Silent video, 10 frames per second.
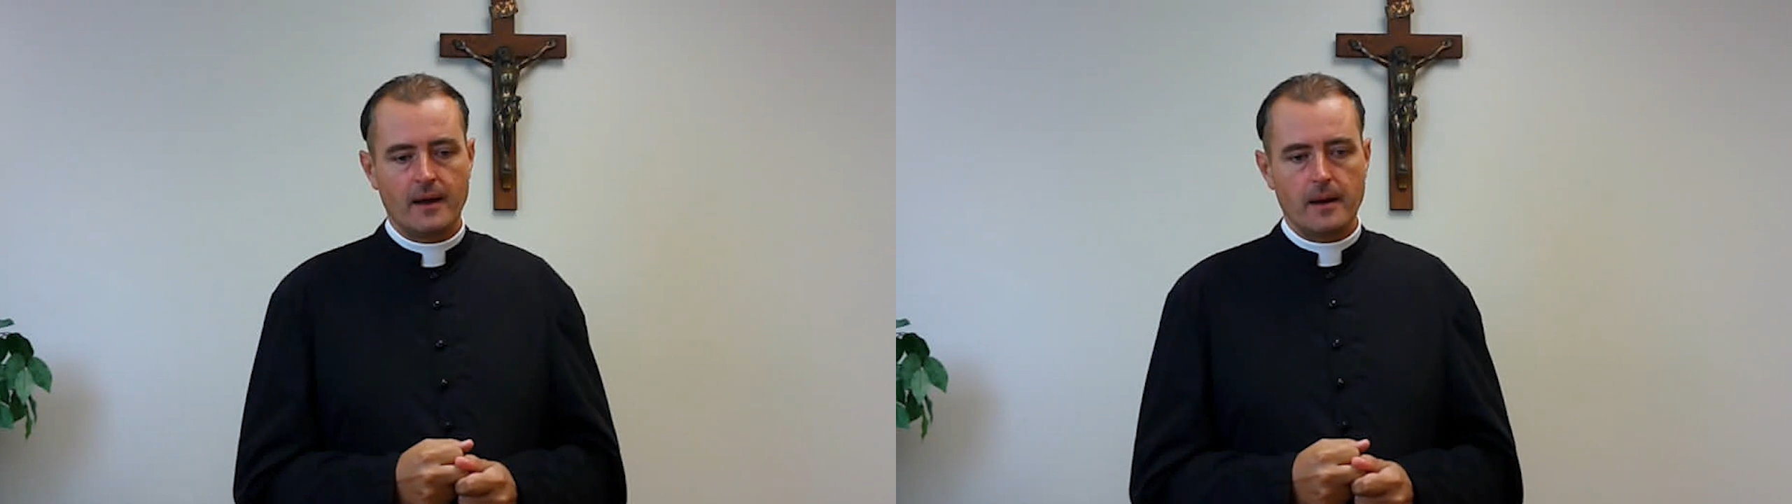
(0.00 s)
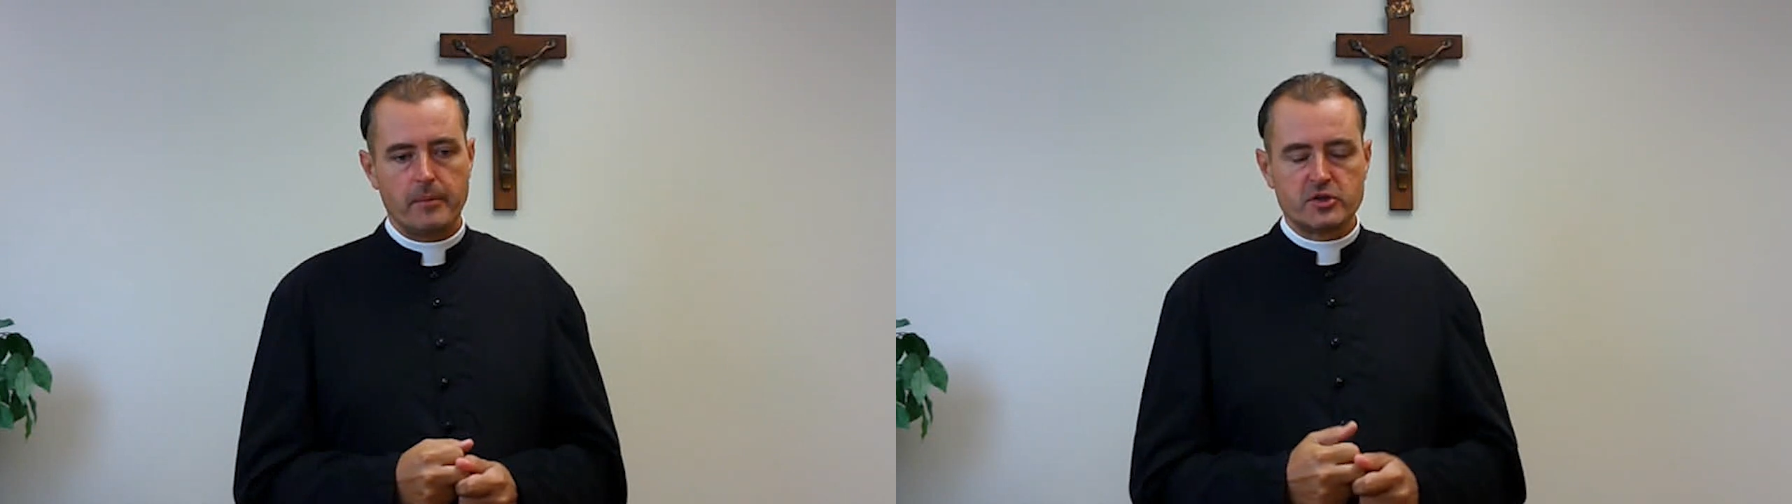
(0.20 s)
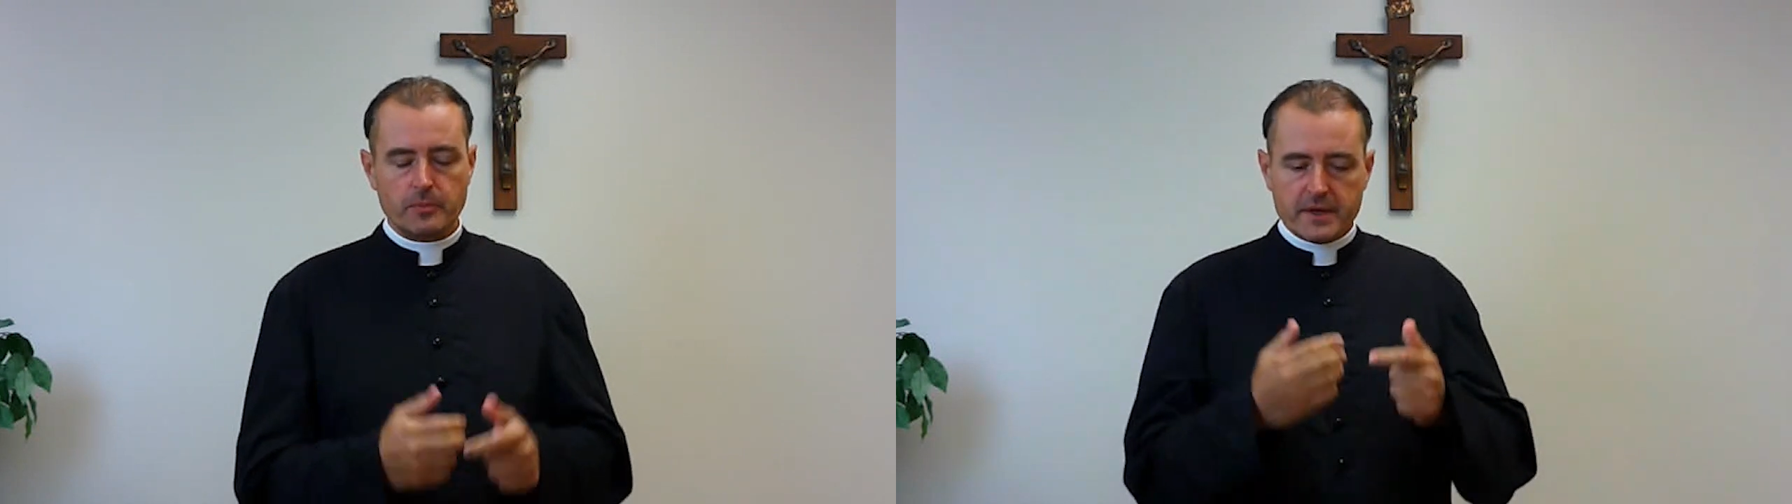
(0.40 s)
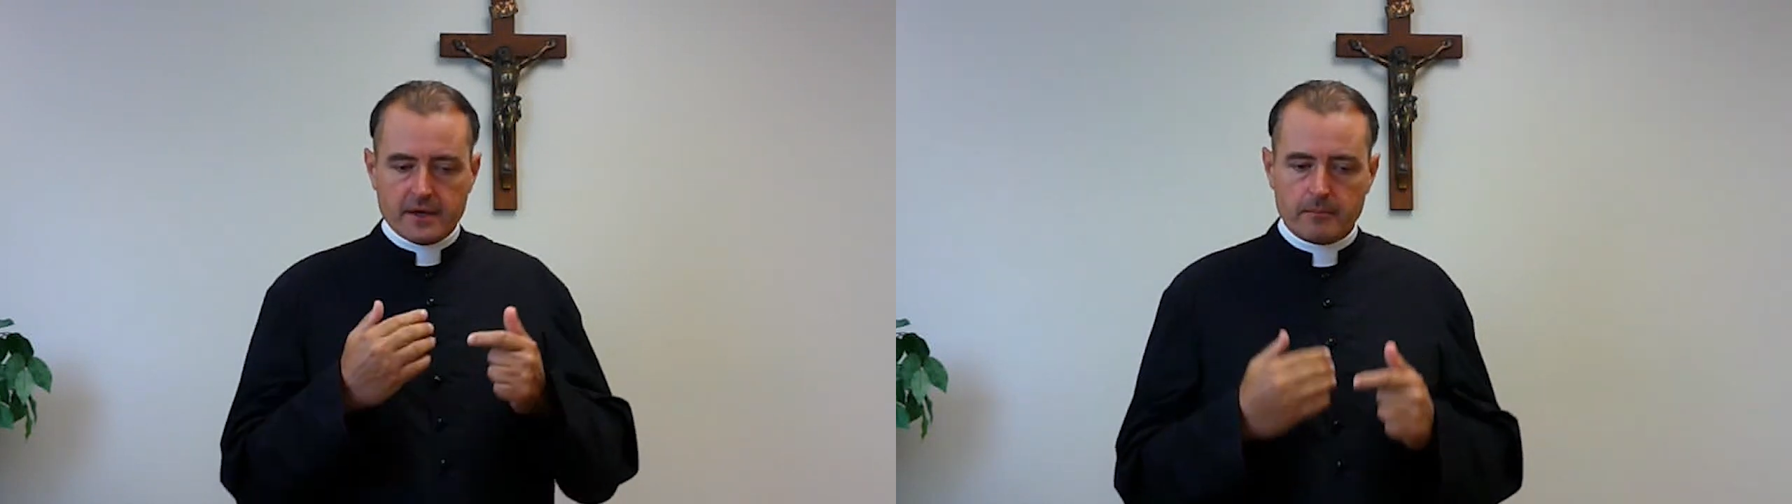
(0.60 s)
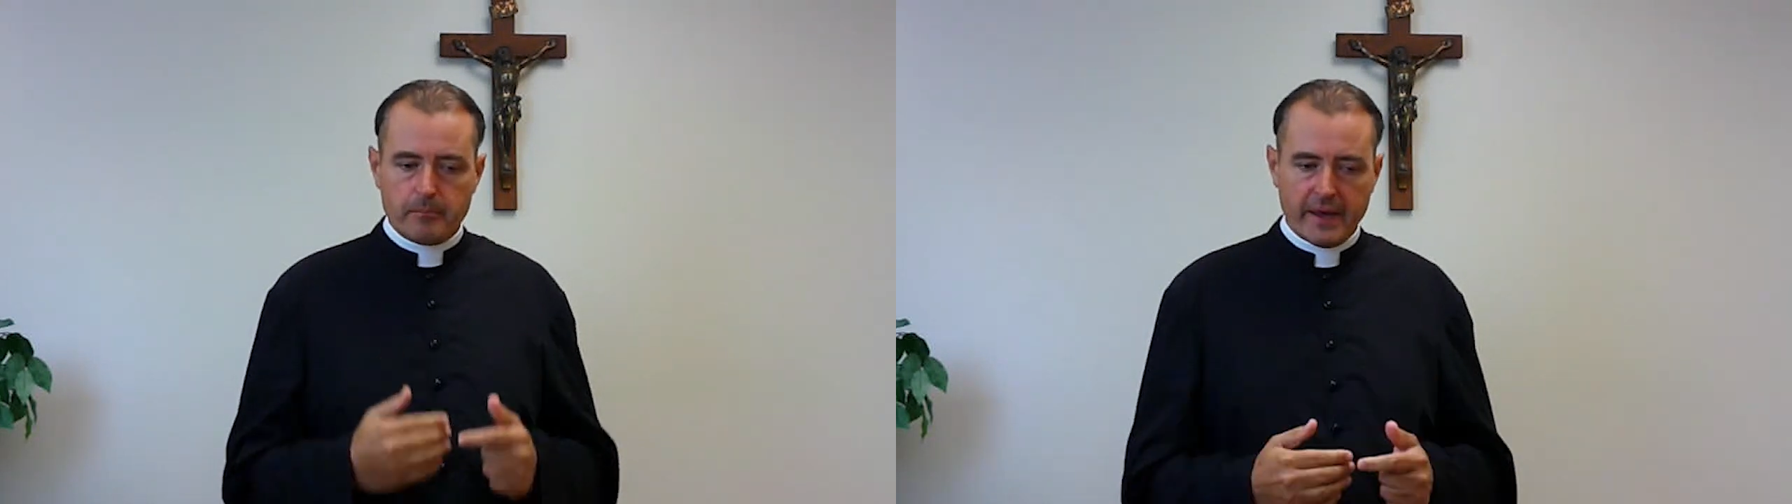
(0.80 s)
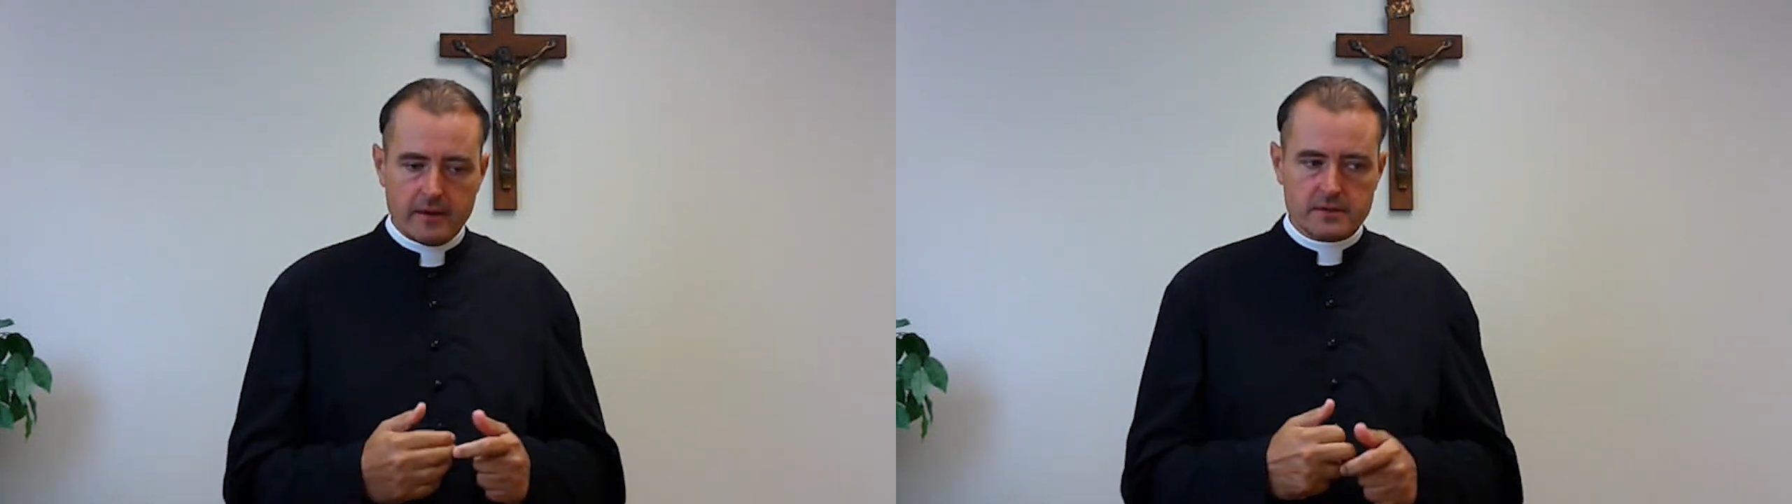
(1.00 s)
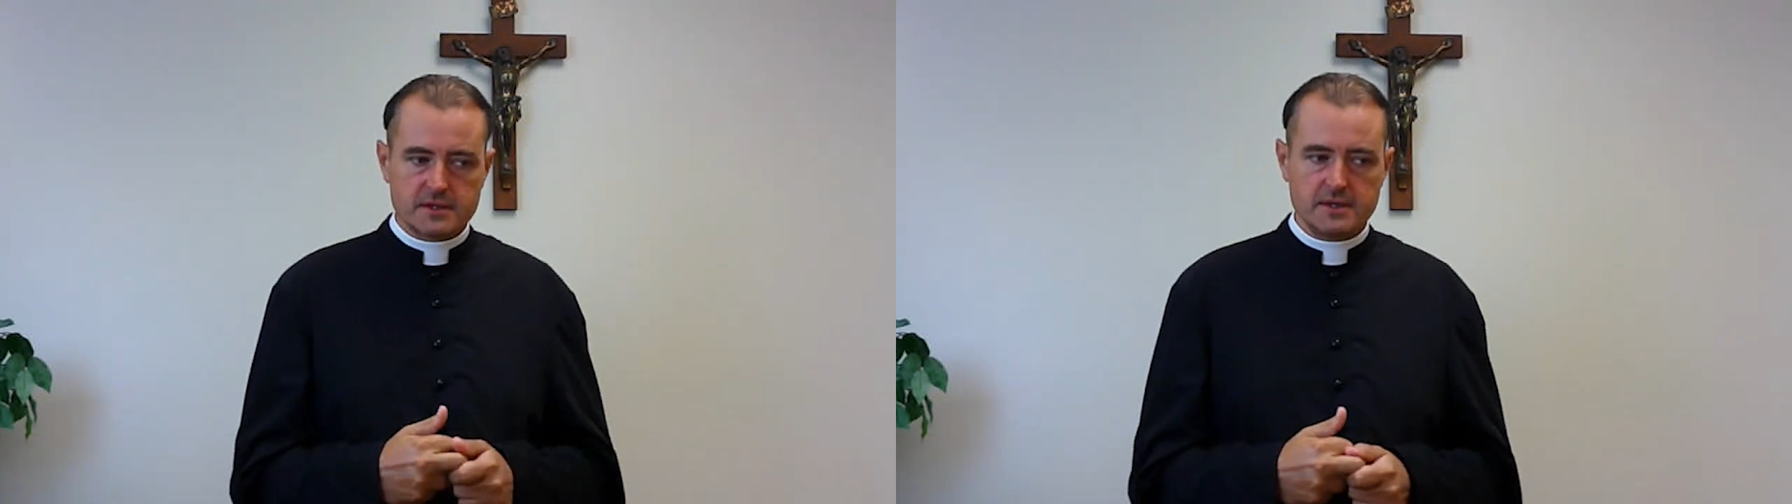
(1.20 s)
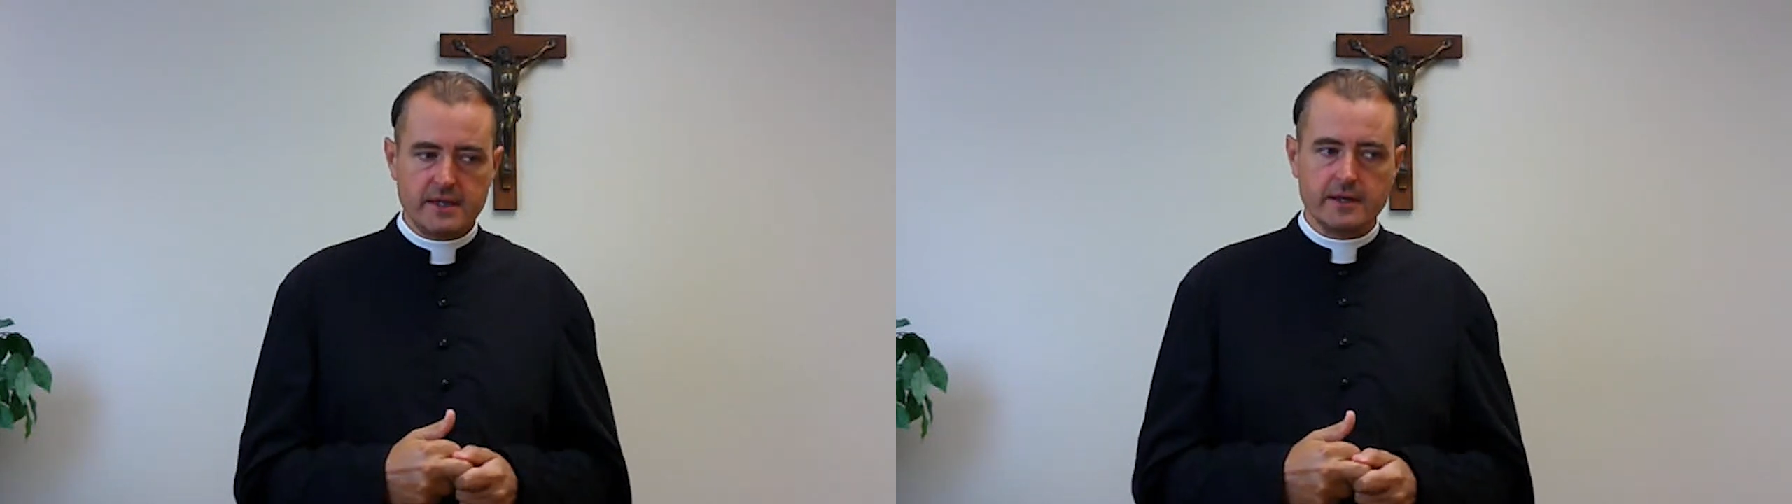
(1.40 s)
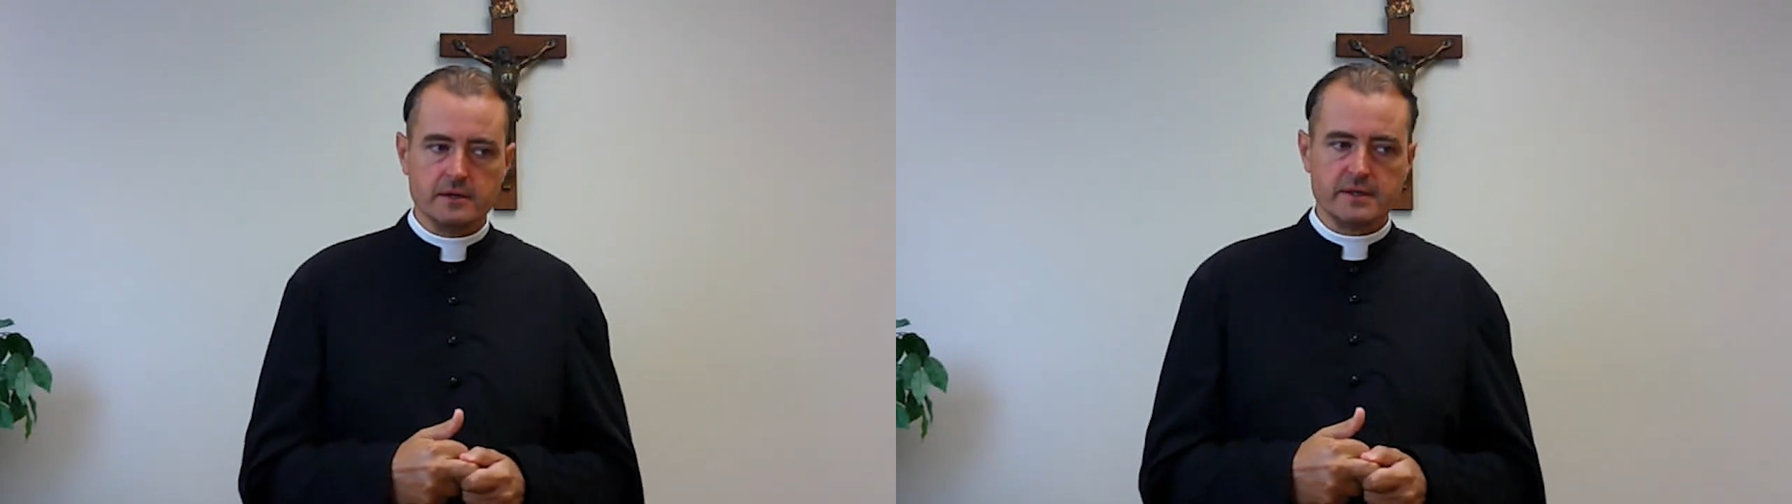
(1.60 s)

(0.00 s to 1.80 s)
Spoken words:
But to be compelled to kneel